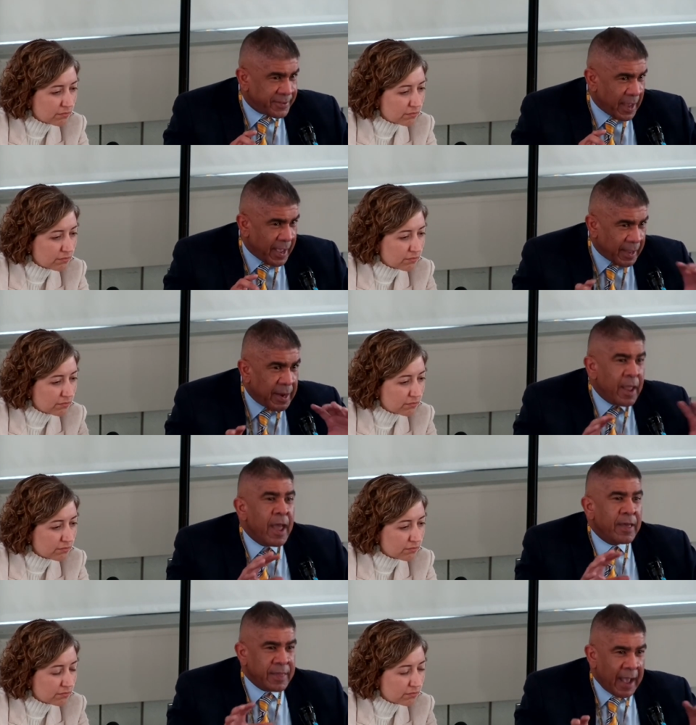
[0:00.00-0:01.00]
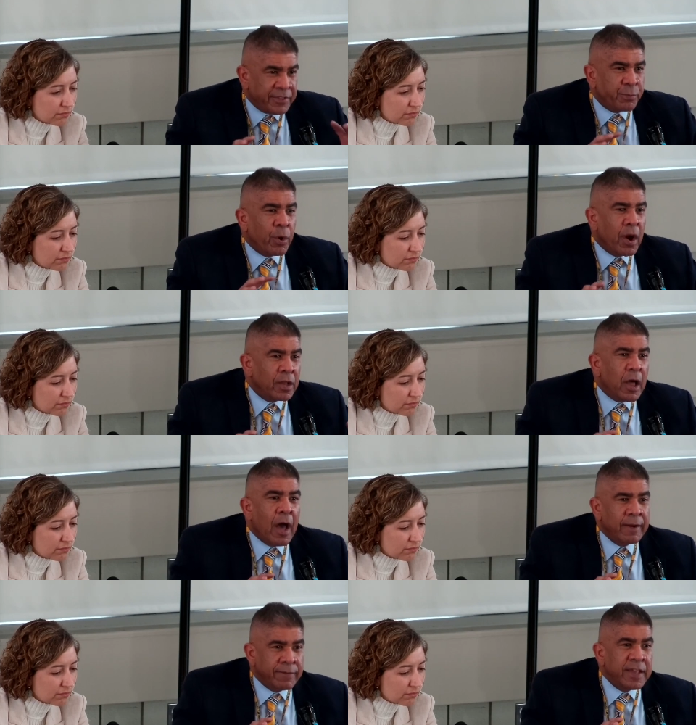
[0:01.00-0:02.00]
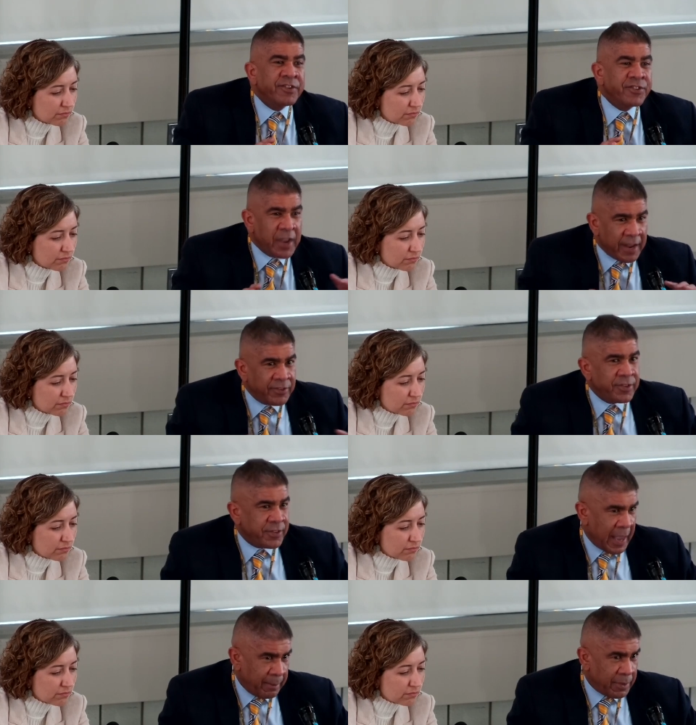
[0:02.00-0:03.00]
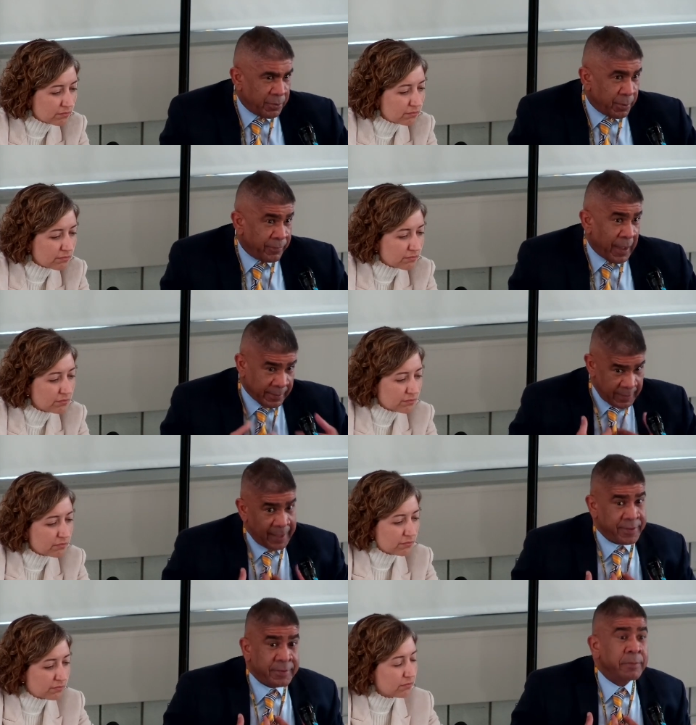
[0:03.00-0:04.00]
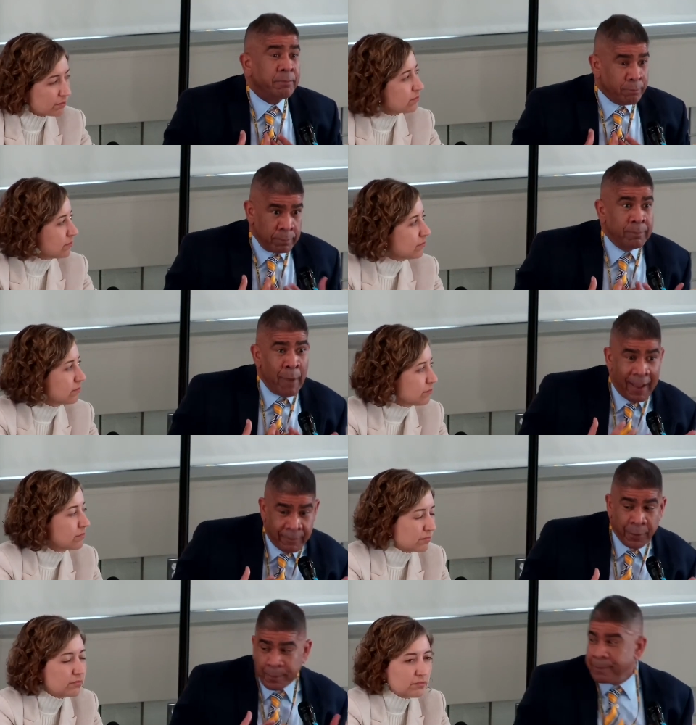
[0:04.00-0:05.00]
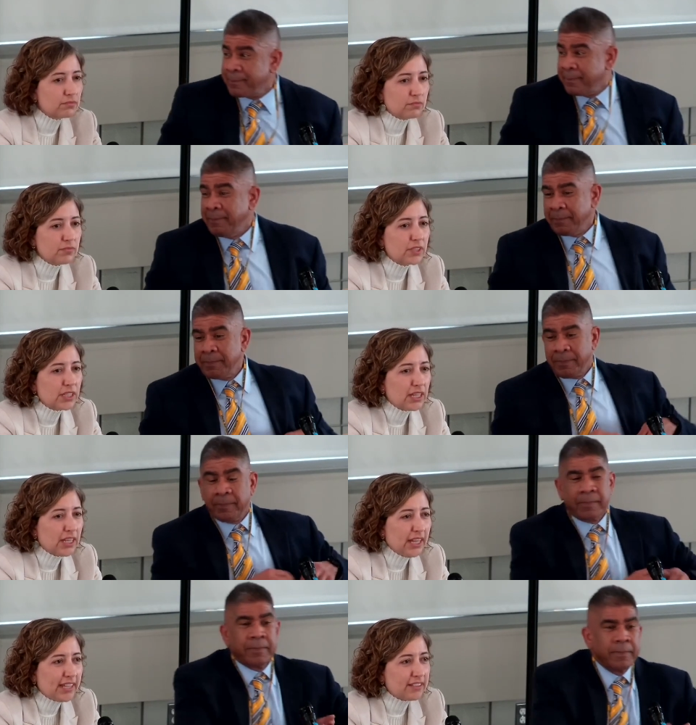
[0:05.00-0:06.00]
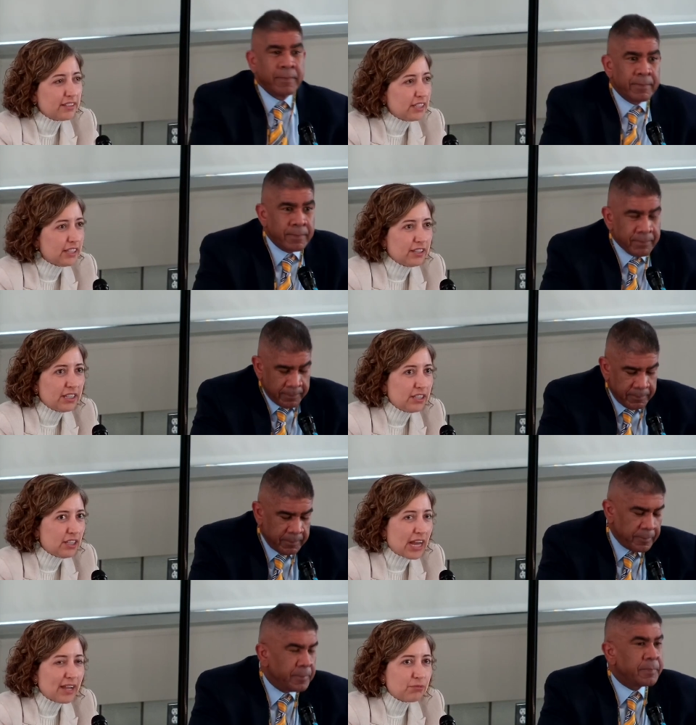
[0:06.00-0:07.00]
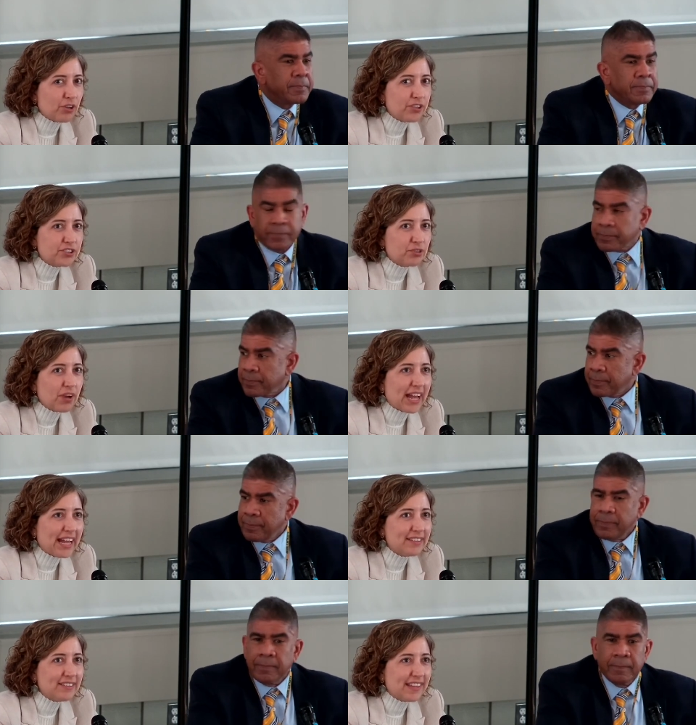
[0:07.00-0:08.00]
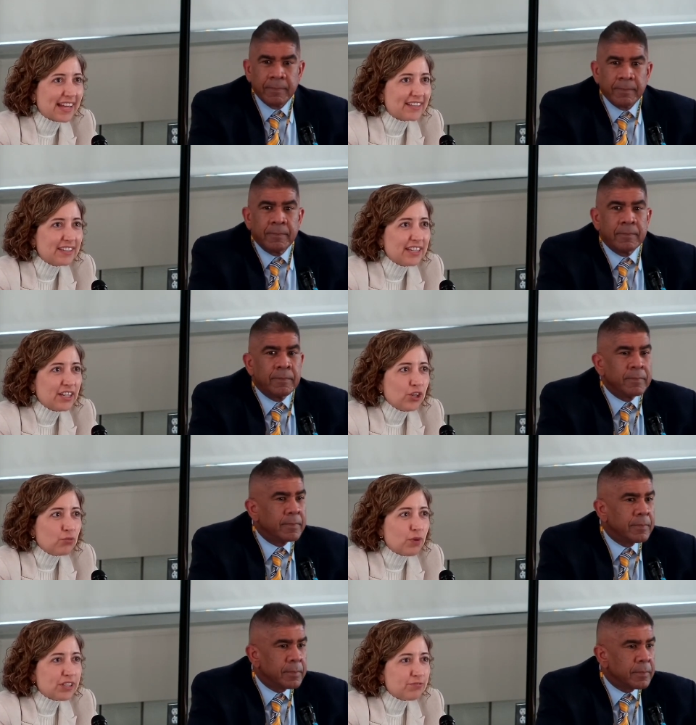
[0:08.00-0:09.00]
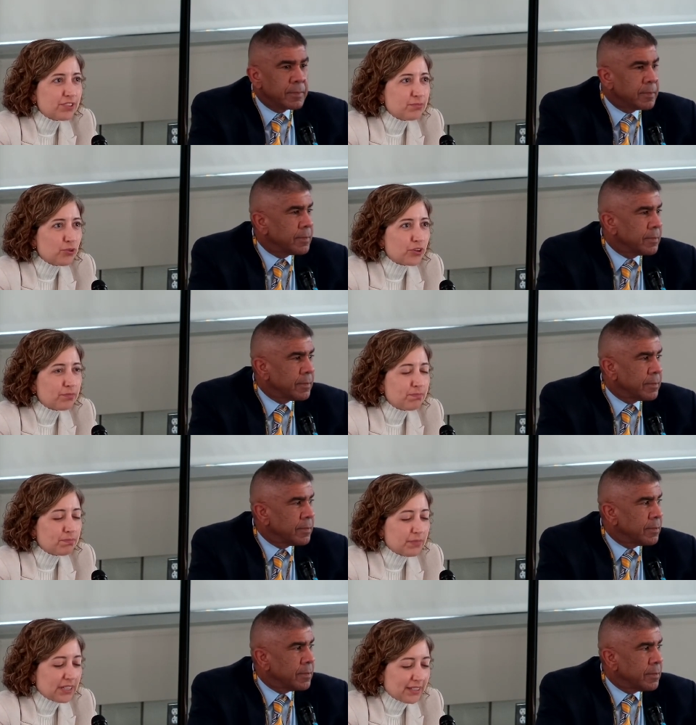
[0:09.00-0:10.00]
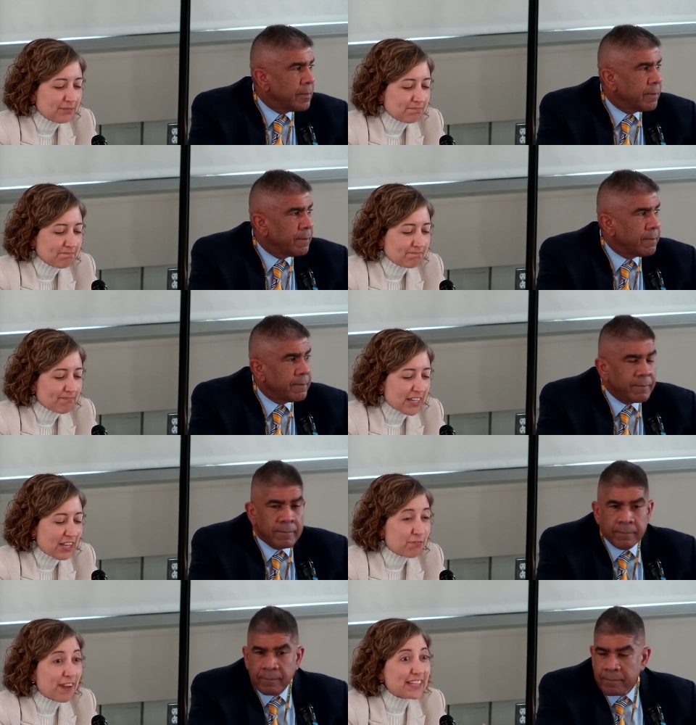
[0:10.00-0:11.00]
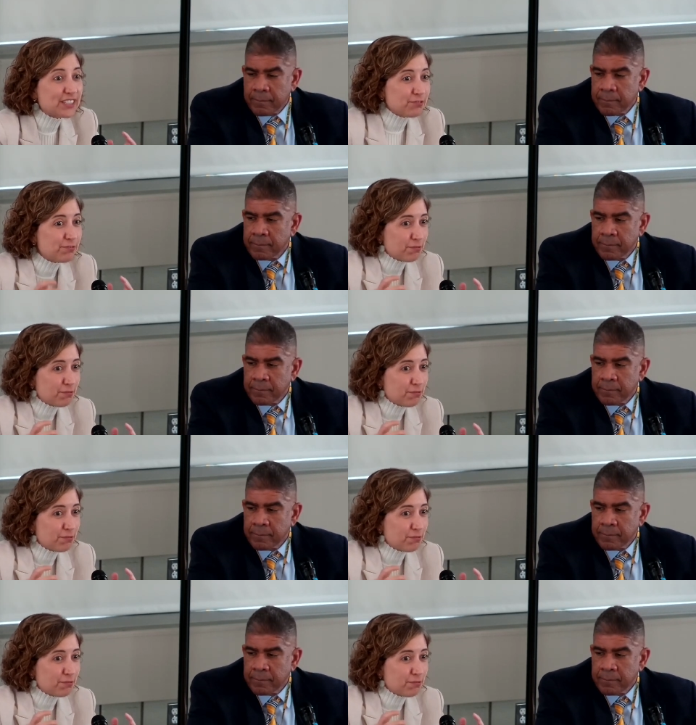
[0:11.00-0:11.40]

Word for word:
Speaker 1: said, that's where a lot of these changes came into effect. That's my view.
Speaker 2: And uh, I would also add that one of the more um, effective